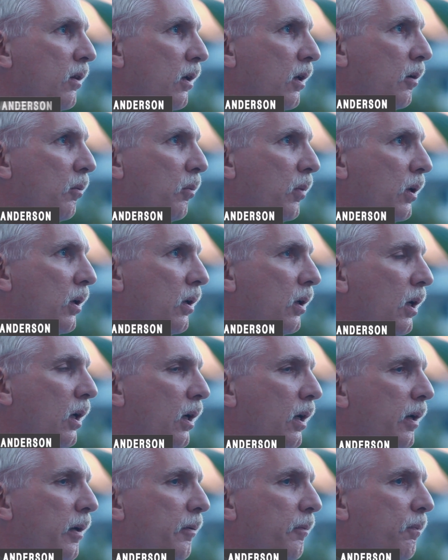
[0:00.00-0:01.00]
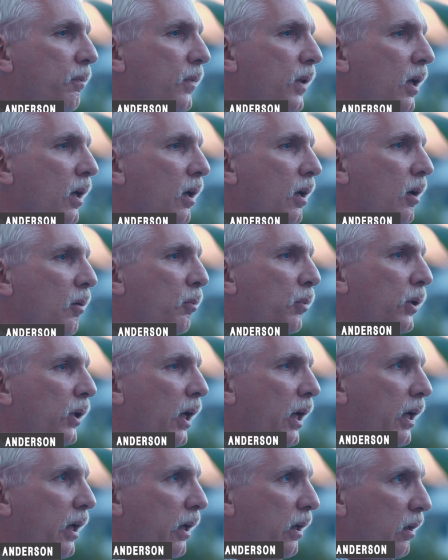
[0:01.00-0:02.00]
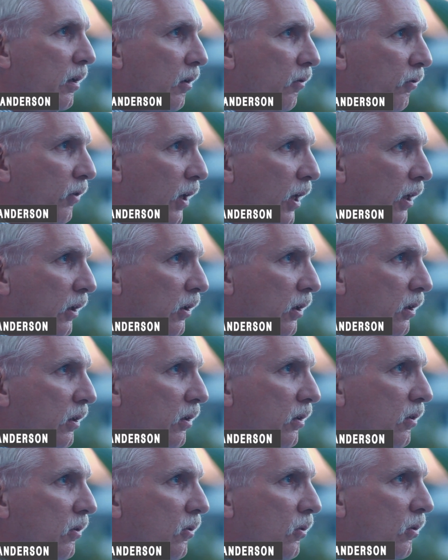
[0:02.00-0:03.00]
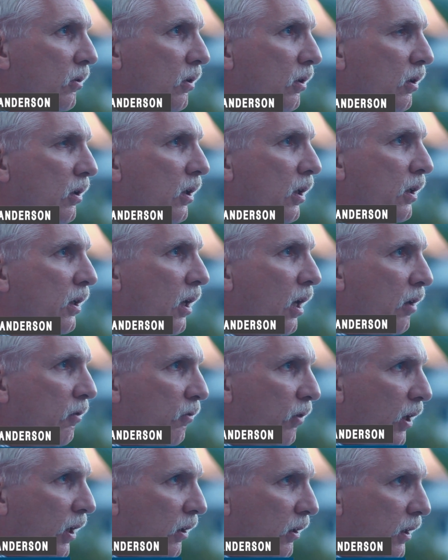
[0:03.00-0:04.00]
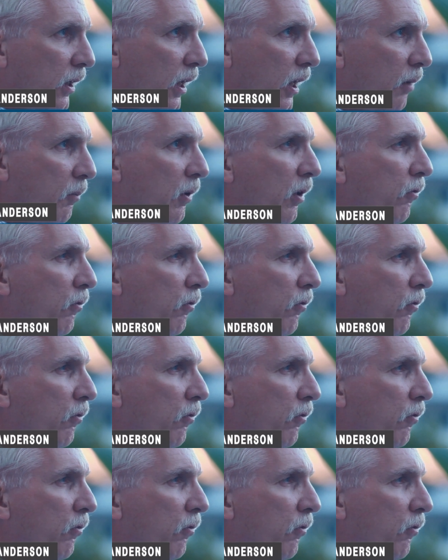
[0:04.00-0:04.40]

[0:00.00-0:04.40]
them play a violent or a nonviolent game,